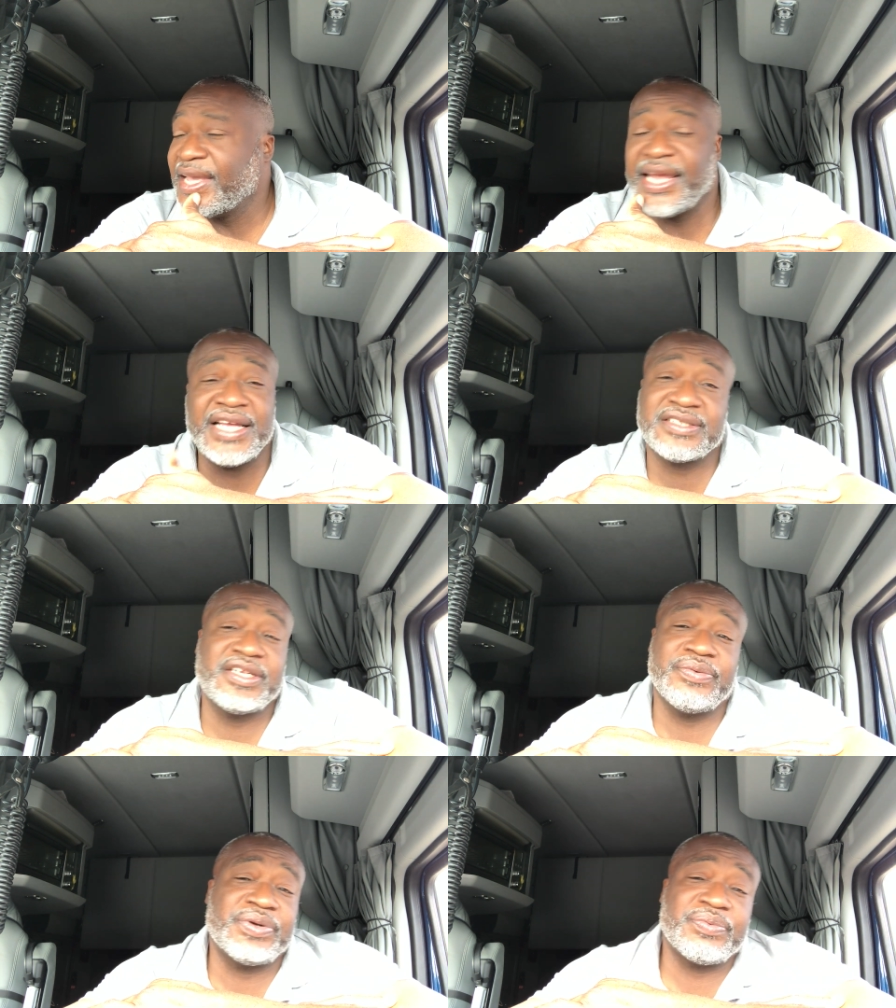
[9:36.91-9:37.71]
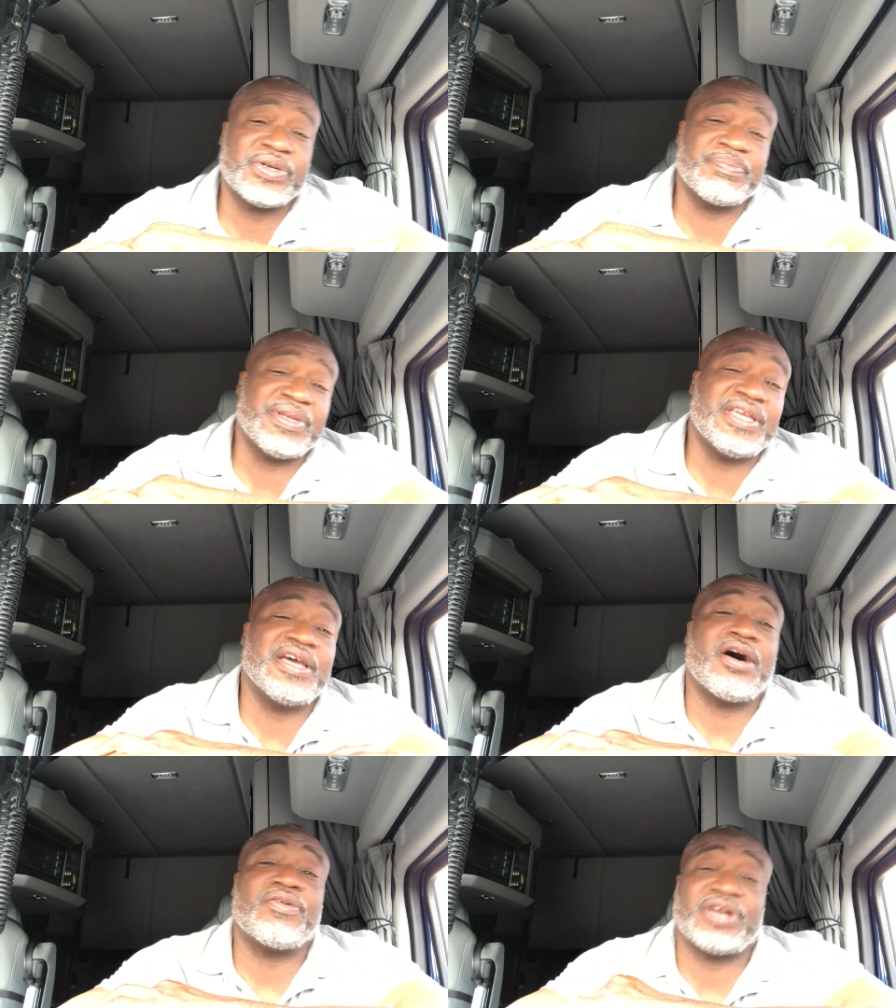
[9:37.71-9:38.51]
and I still wouldn't want to be
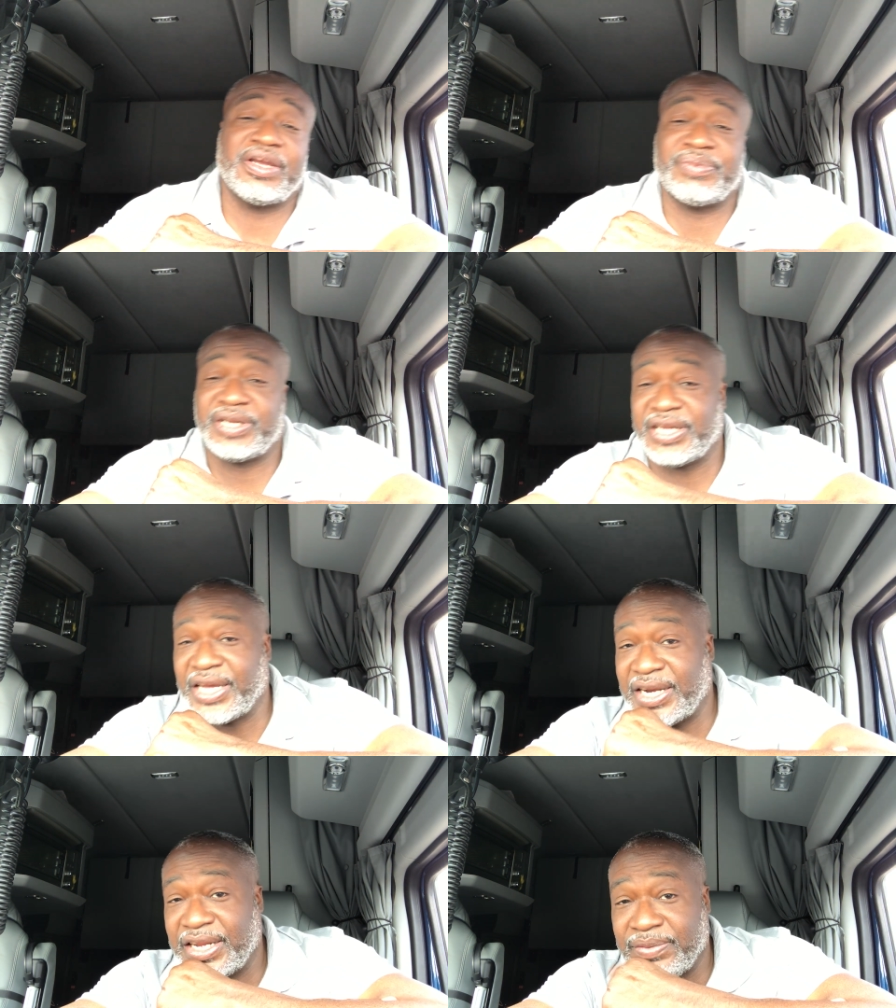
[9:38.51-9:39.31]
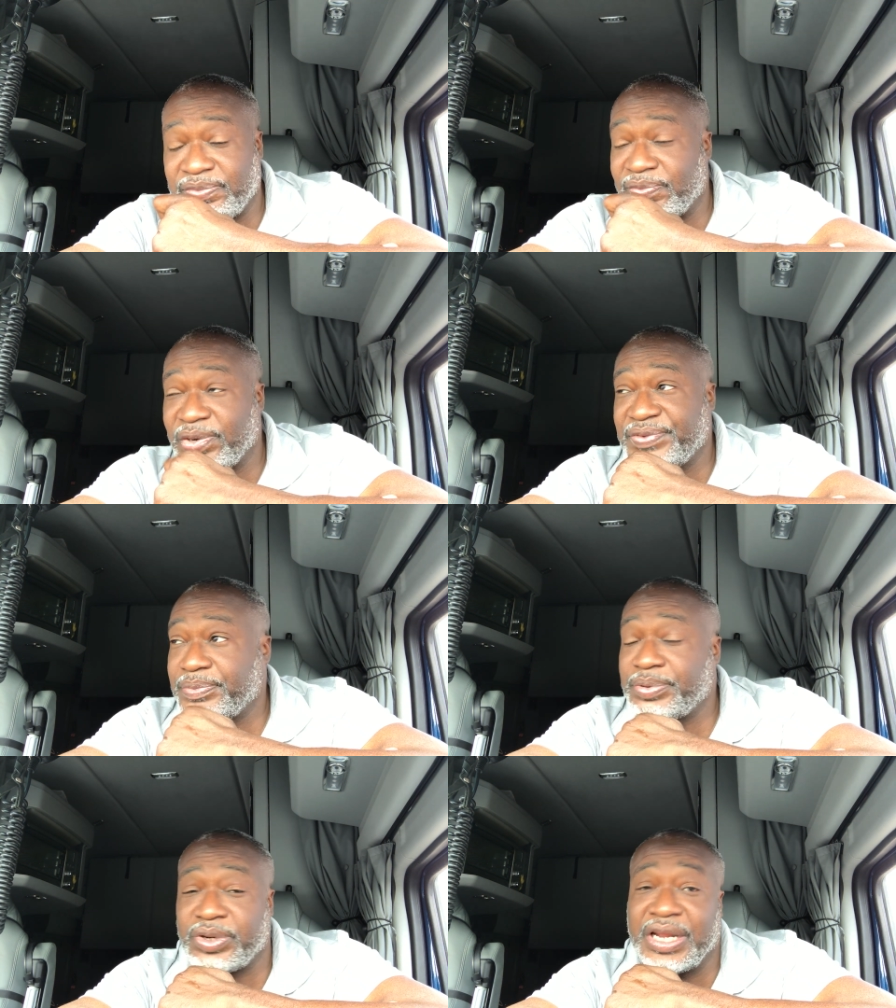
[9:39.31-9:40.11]
here all night with that goddamn reefer
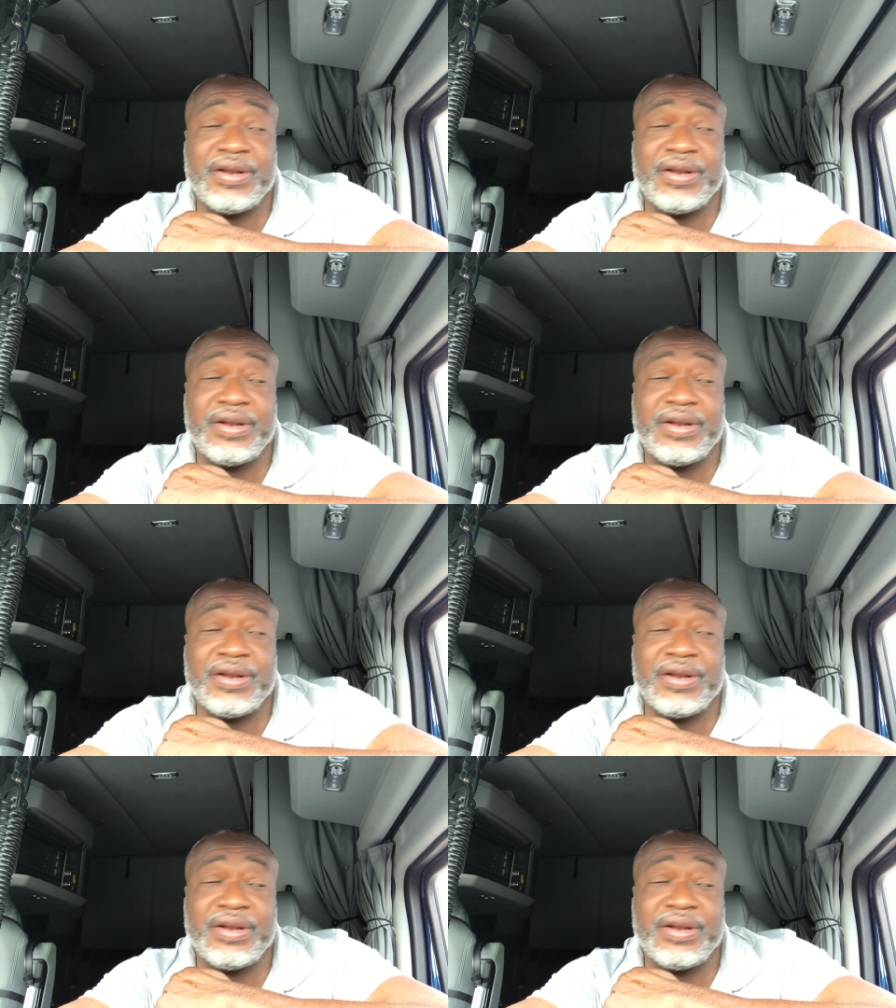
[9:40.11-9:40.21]
park.